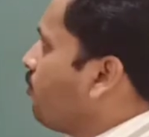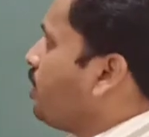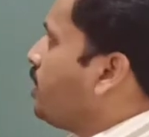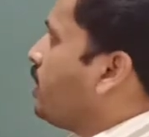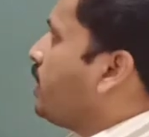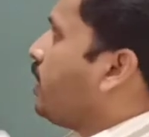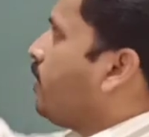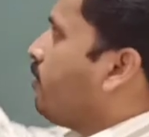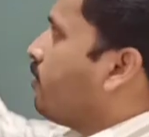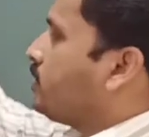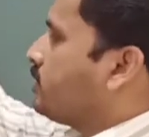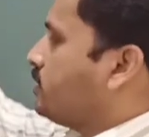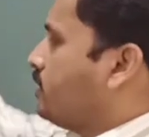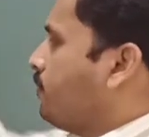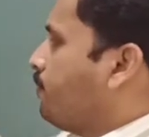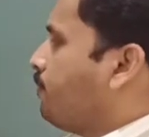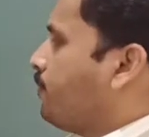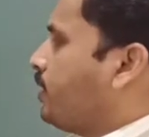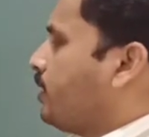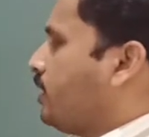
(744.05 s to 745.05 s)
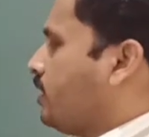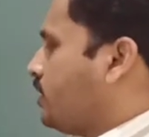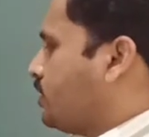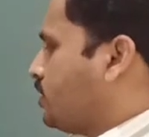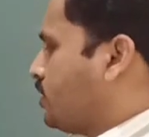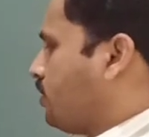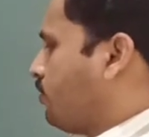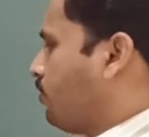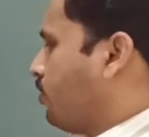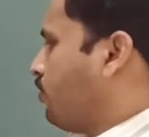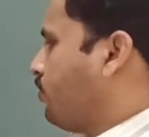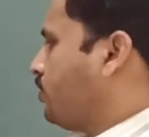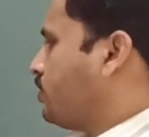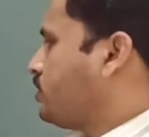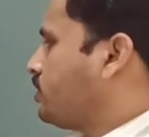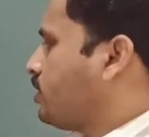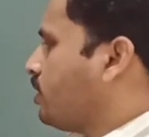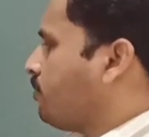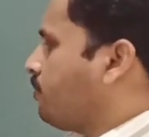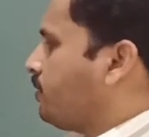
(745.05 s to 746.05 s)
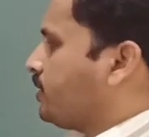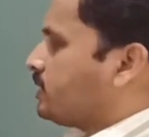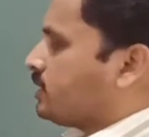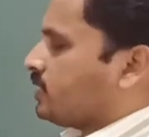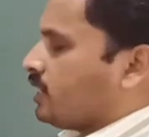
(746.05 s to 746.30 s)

derive a simple relation between surface